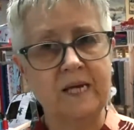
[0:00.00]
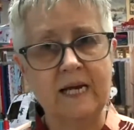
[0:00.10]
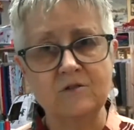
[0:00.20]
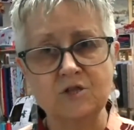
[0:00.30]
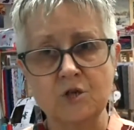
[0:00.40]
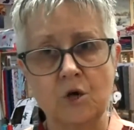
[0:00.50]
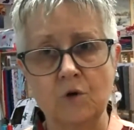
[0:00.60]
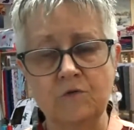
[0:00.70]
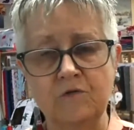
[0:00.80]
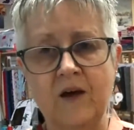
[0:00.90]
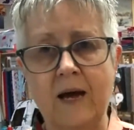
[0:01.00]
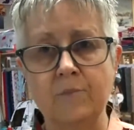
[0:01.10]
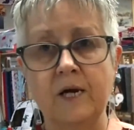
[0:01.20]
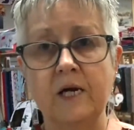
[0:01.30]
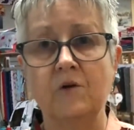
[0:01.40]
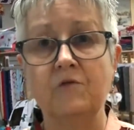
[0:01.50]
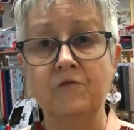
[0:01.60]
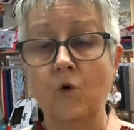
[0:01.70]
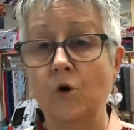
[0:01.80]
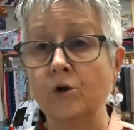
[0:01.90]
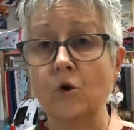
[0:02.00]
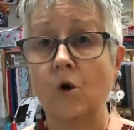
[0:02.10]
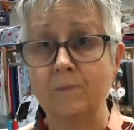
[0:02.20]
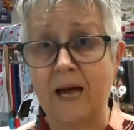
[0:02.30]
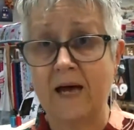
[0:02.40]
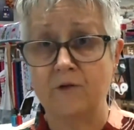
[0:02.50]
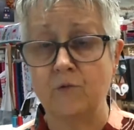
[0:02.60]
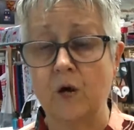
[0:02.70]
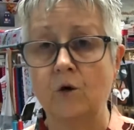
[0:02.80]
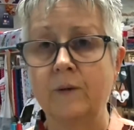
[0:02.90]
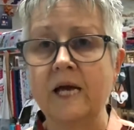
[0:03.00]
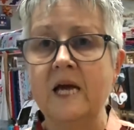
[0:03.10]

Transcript: pick out your own fabric for your bathrobe.